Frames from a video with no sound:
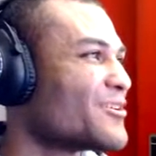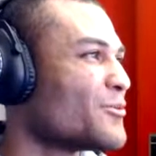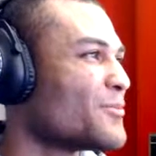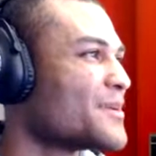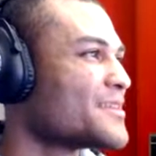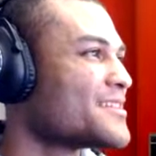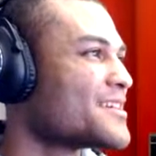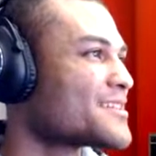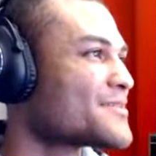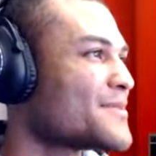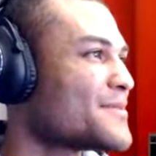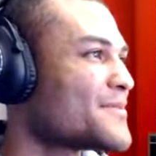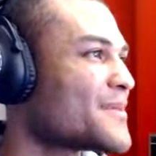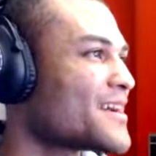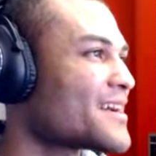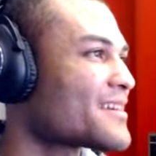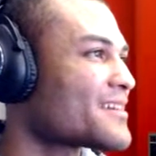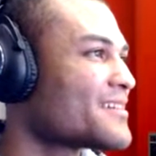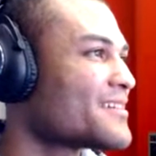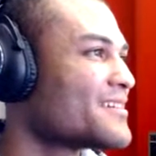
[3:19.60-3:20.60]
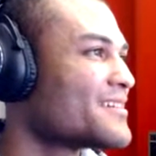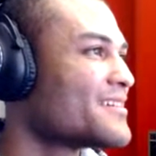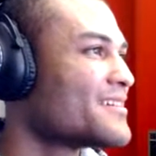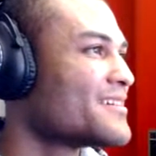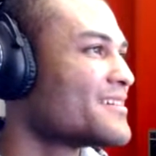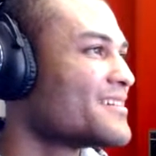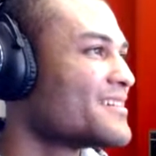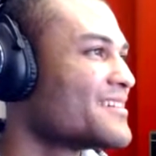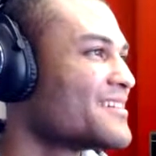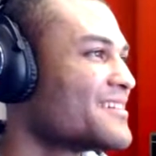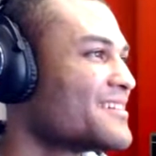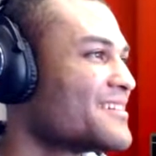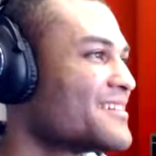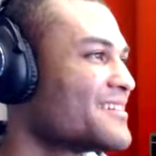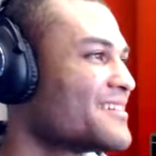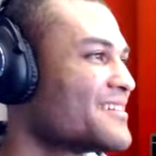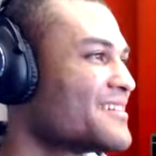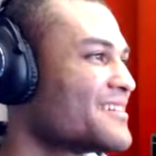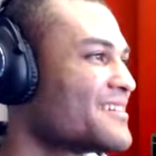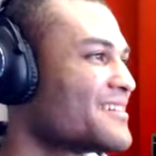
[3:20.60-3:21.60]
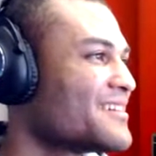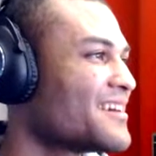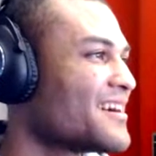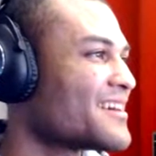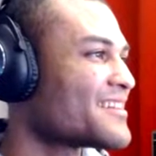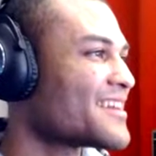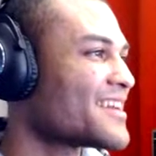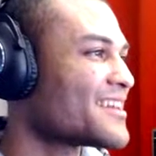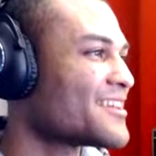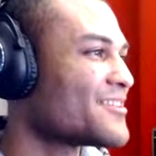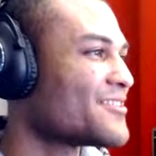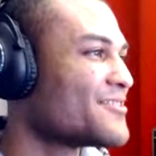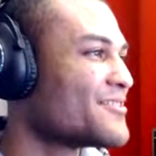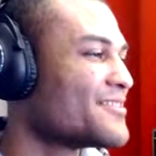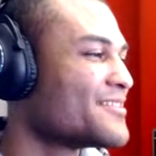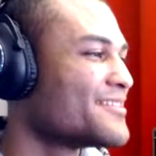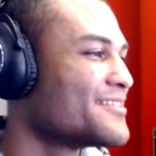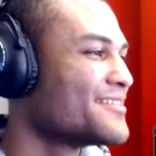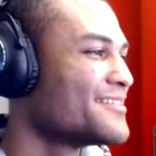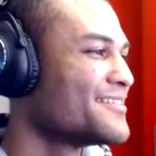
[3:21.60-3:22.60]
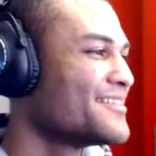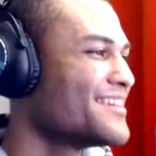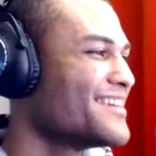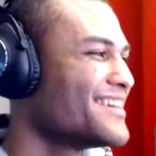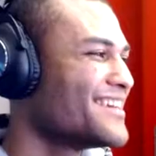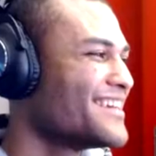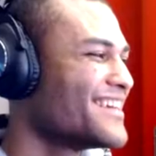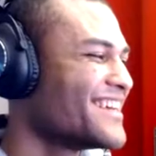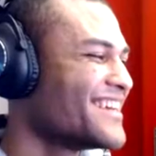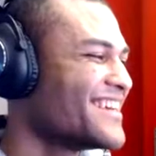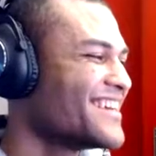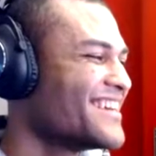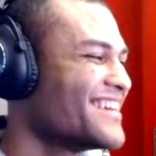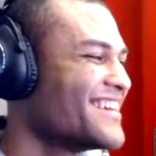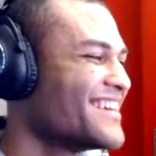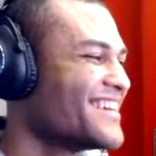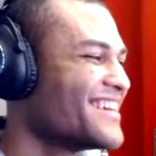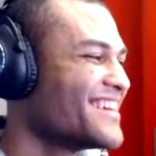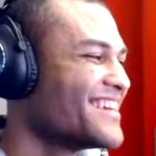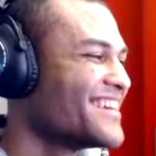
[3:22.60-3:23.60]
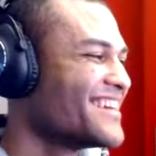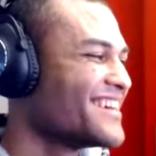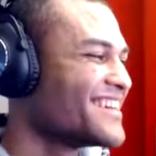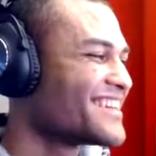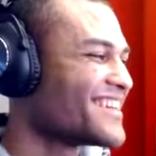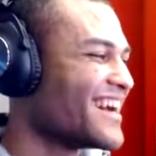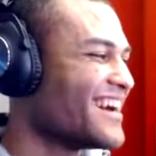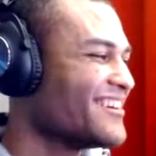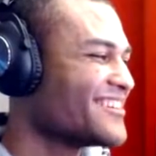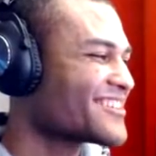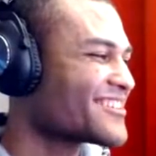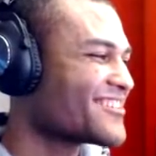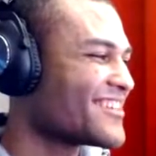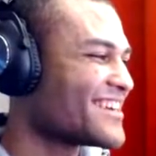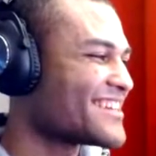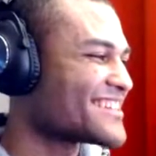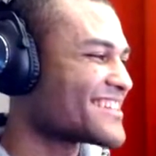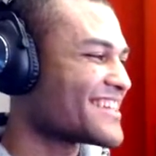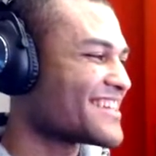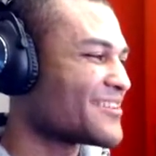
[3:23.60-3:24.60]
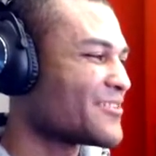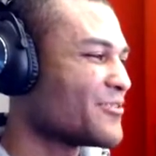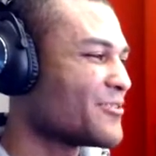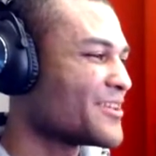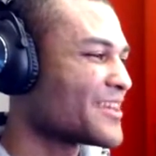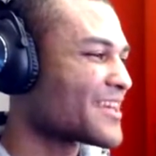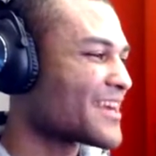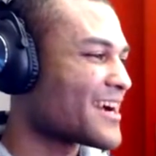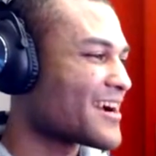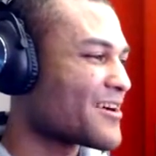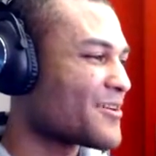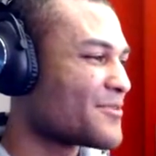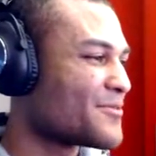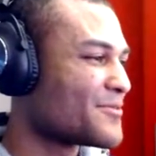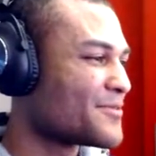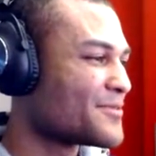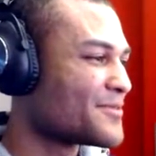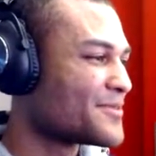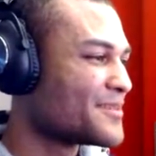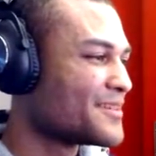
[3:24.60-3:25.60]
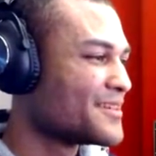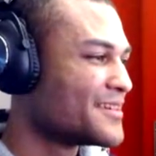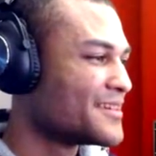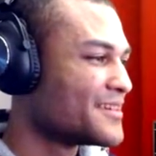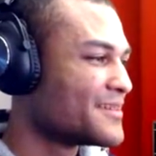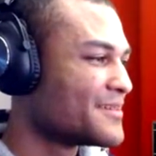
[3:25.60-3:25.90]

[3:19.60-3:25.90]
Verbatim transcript: Alright, I hope it takes me back. Oh, thank you. that was crazy. Holy cow.